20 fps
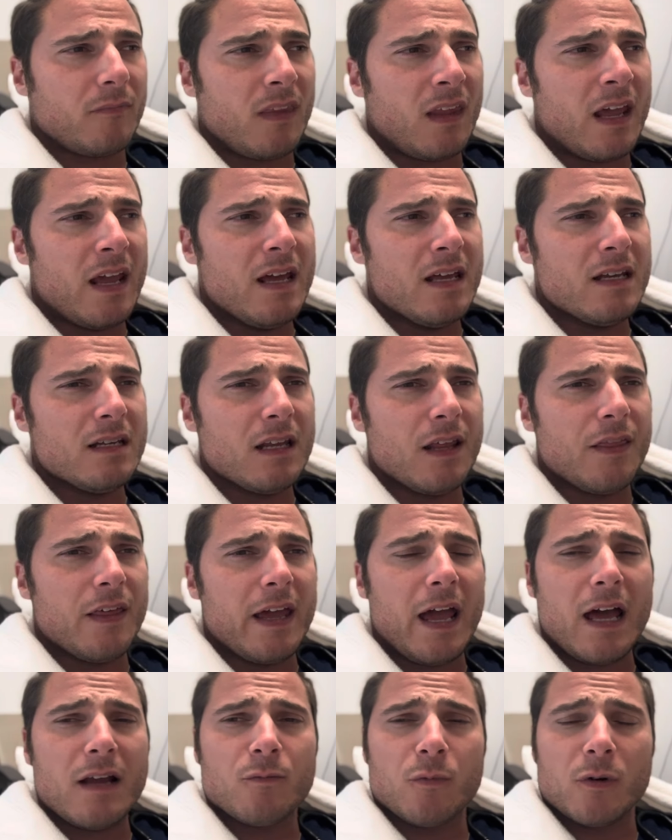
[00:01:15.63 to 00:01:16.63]
and they
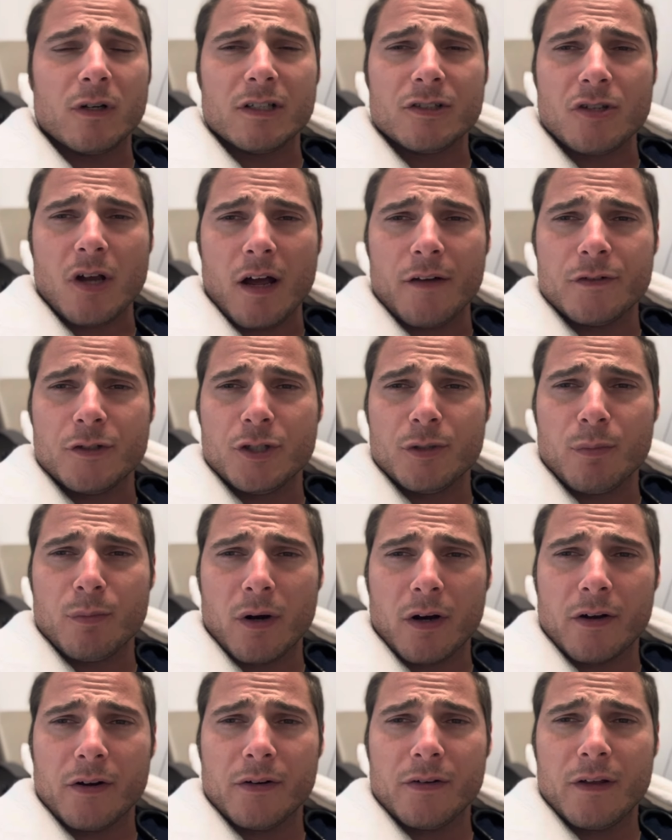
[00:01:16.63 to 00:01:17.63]
had one autophagy
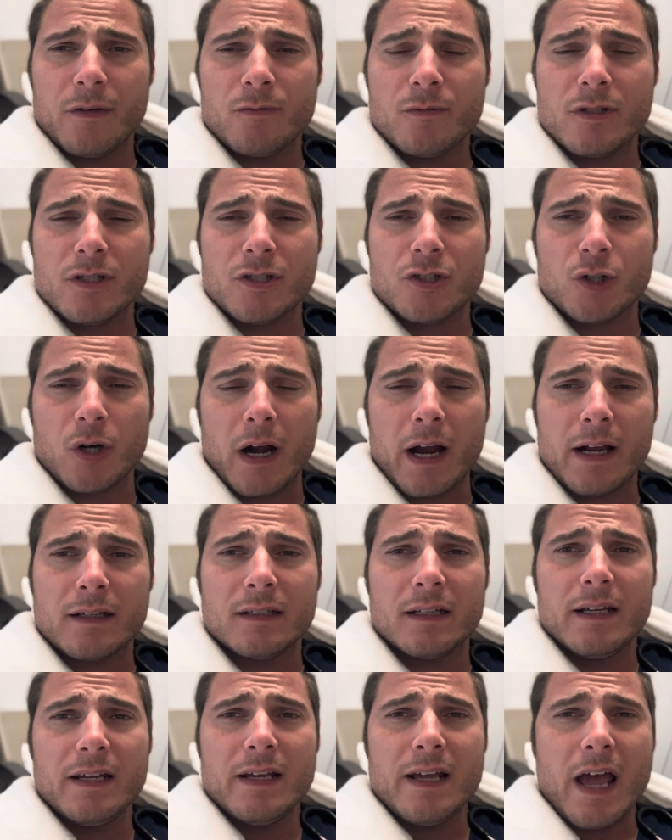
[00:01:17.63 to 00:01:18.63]
marker that was tracked